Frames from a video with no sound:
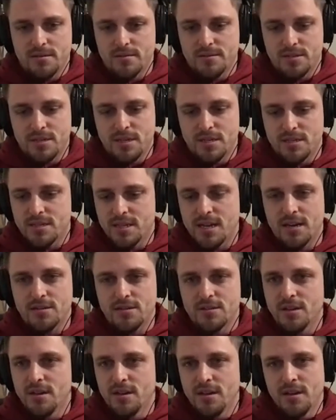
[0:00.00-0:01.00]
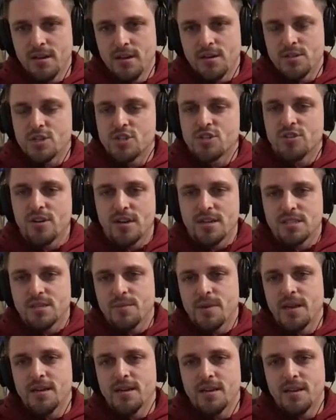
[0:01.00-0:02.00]
shuts down, just trying to
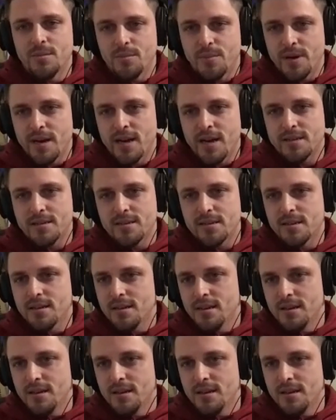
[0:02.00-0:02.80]
make an impact